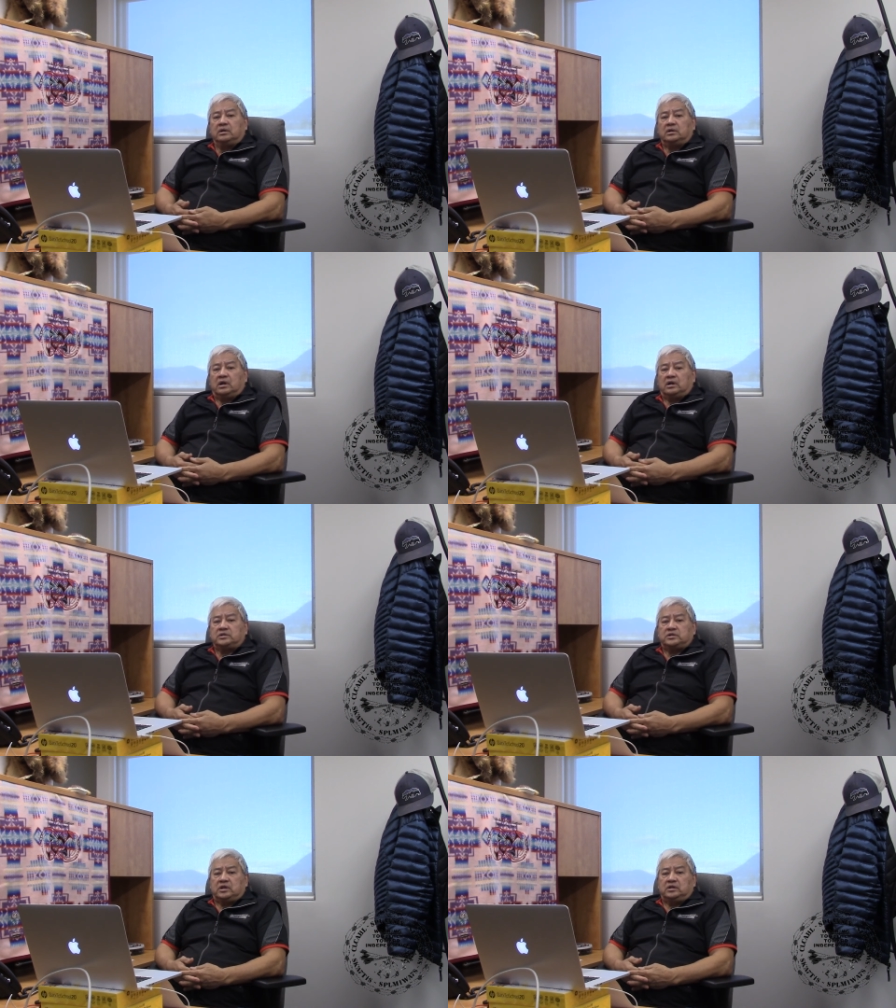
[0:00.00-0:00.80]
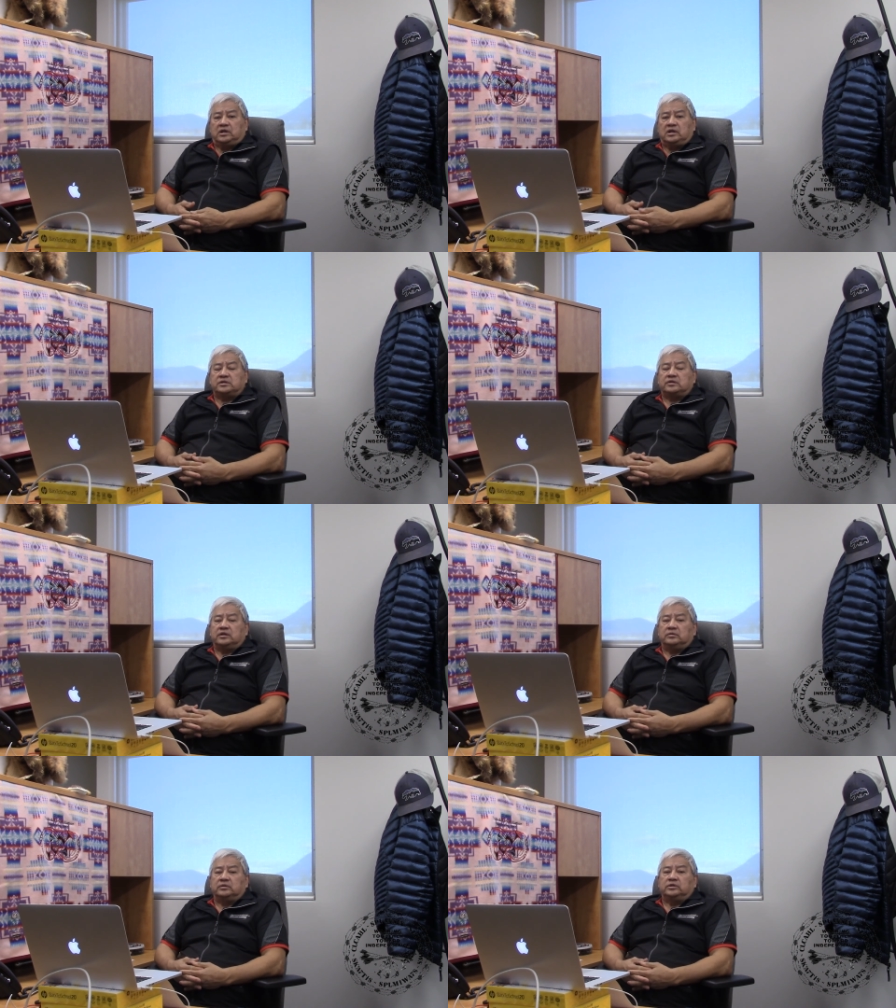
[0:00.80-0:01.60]
Uh, staying
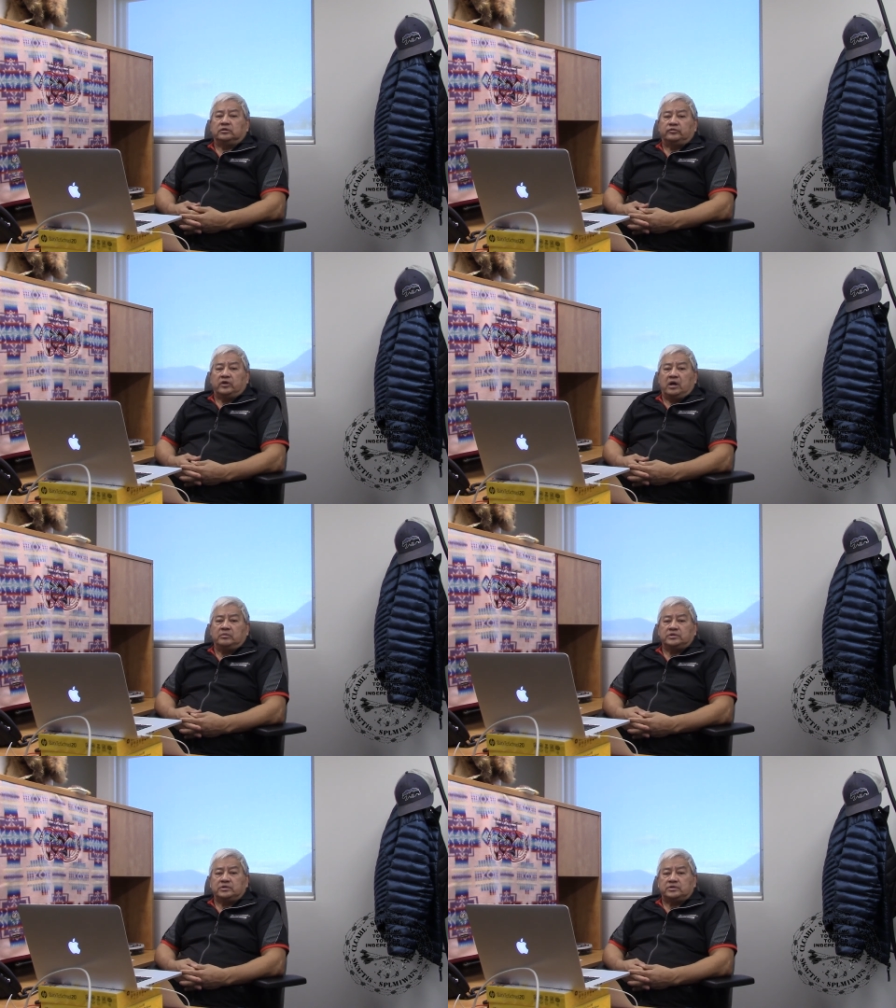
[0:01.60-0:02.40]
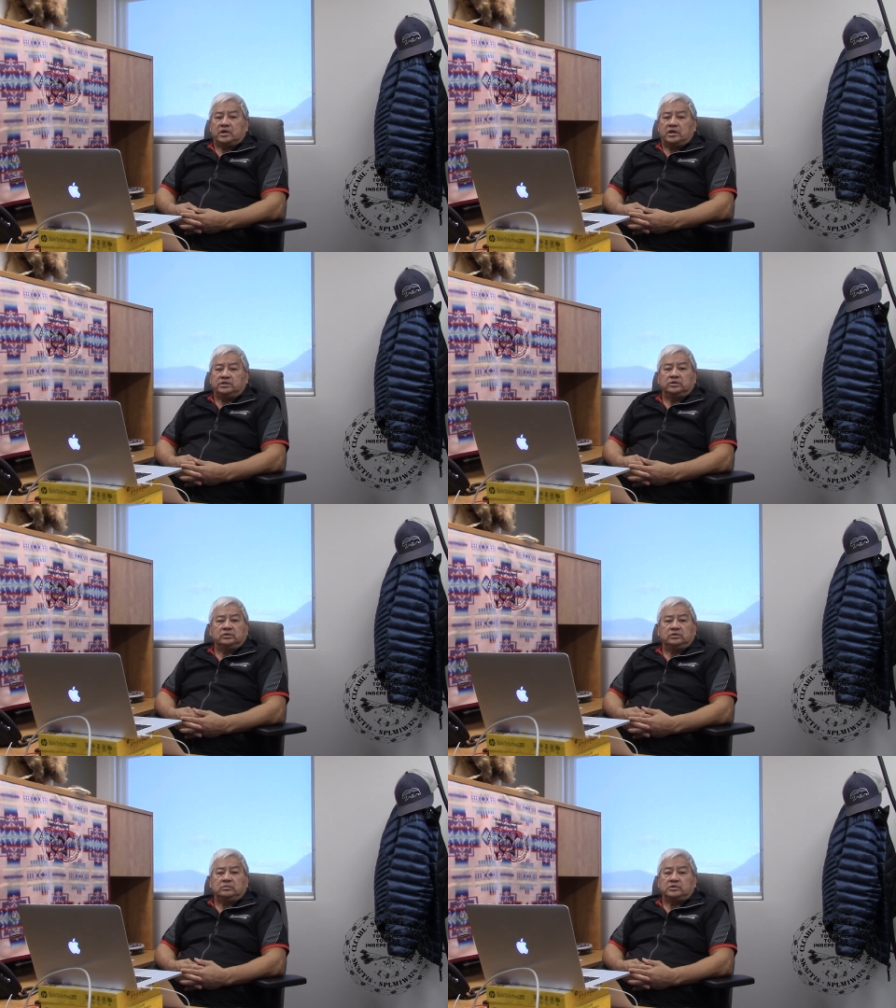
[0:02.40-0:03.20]
isolated with your families inside your
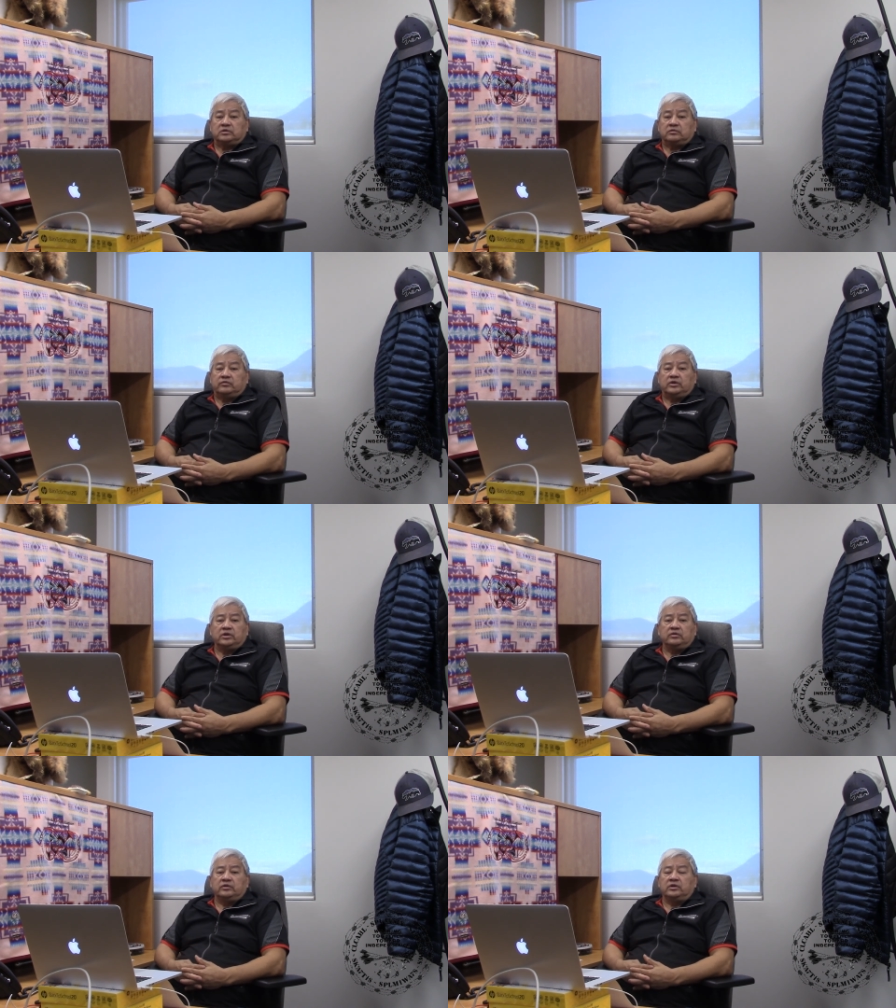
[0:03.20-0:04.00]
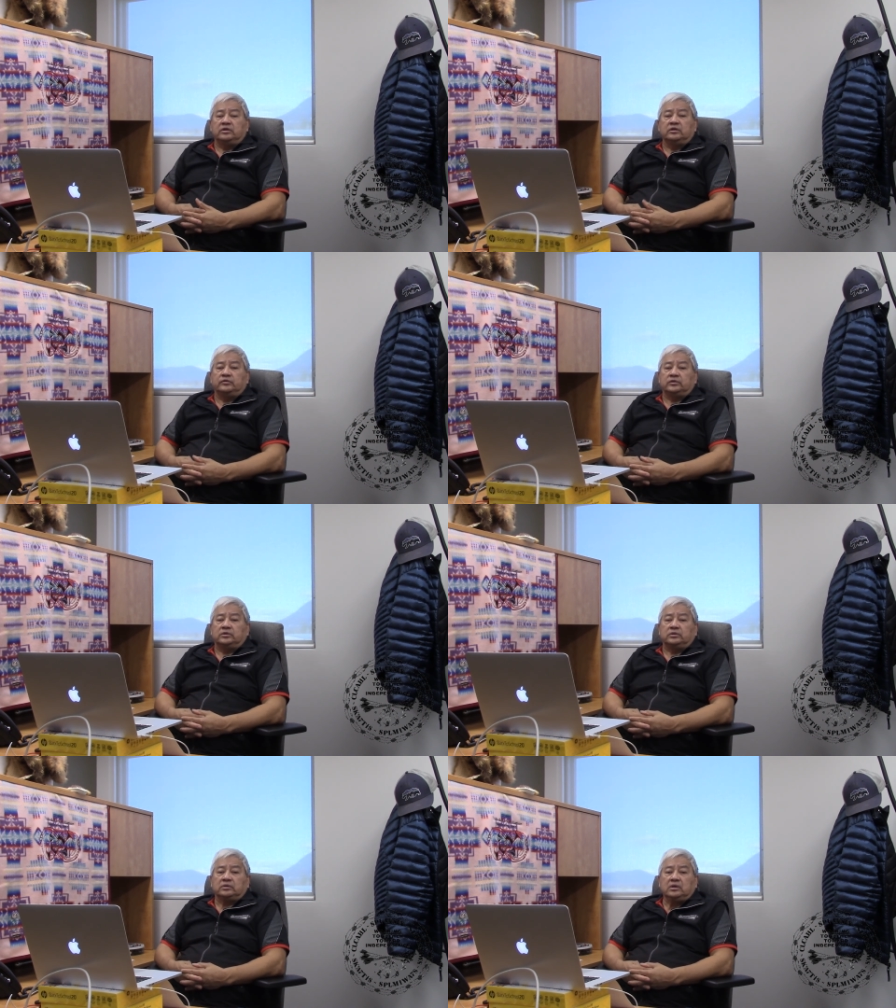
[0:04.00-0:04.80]
homes is very, very difficult.